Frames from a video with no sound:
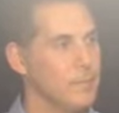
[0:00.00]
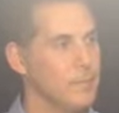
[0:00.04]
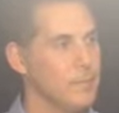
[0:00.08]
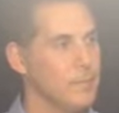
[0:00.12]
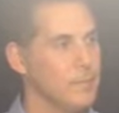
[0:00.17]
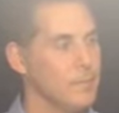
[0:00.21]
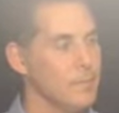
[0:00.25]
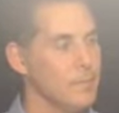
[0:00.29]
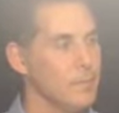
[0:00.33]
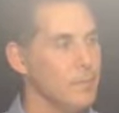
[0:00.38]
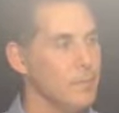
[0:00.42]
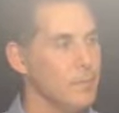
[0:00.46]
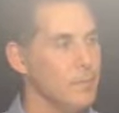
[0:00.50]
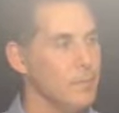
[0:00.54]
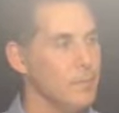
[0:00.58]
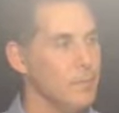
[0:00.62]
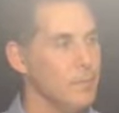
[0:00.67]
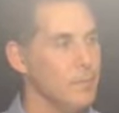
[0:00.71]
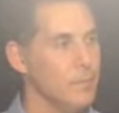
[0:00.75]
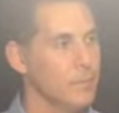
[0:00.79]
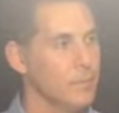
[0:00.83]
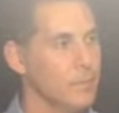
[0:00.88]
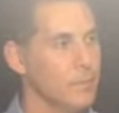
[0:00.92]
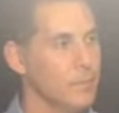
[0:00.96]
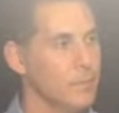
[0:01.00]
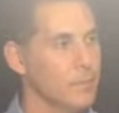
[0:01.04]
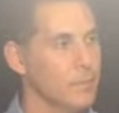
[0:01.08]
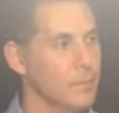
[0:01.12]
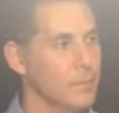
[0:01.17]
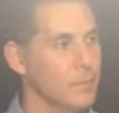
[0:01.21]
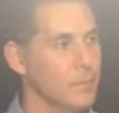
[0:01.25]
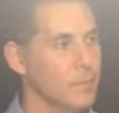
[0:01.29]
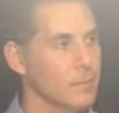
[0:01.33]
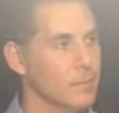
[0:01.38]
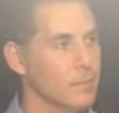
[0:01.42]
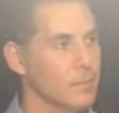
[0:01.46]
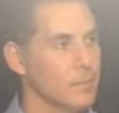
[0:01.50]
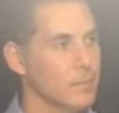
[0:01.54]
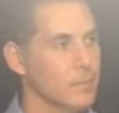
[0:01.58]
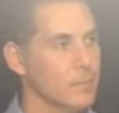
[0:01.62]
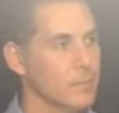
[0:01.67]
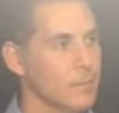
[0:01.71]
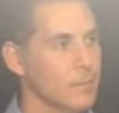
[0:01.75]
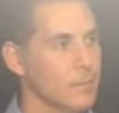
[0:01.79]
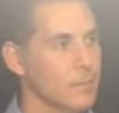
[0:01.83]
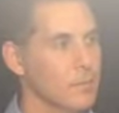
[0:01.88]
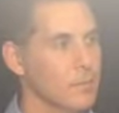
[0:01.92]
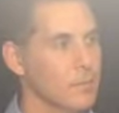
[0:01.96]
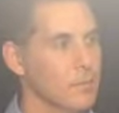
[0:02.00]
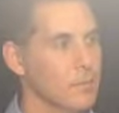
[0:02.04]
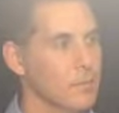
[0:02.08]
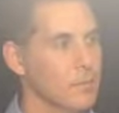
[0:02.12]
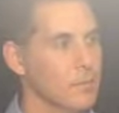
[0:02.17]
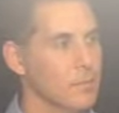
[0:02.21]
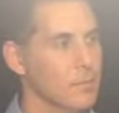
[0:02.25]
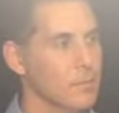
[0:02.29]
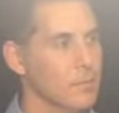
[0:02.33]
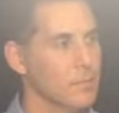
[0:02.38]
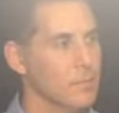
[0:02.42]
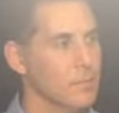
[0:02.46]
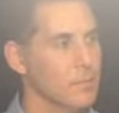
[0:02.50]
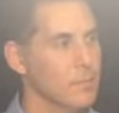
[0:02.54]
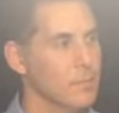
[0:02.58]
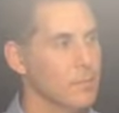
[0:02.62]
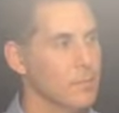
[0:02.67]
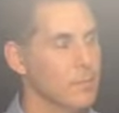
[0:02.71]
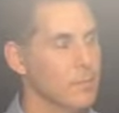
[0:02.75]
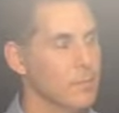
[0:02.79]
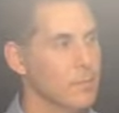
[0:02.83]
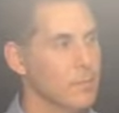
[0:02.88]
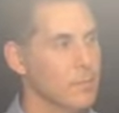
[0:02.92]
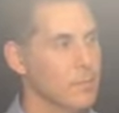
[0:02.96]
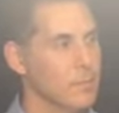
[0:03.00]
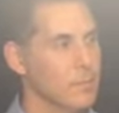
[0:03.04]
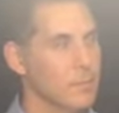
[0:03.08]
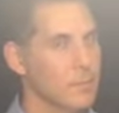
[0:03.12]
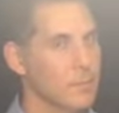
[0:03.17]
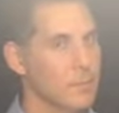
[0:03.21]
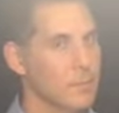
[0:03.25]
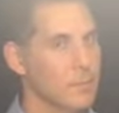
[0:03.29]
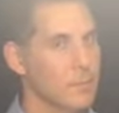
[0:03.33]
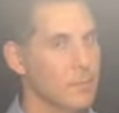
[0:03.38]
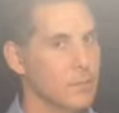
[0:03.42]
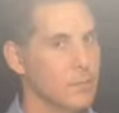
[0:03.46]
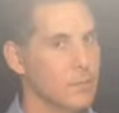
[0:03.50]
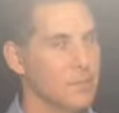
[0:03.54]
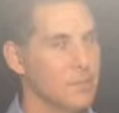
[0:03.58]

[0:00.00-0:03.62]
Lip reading: This person isn't speaking.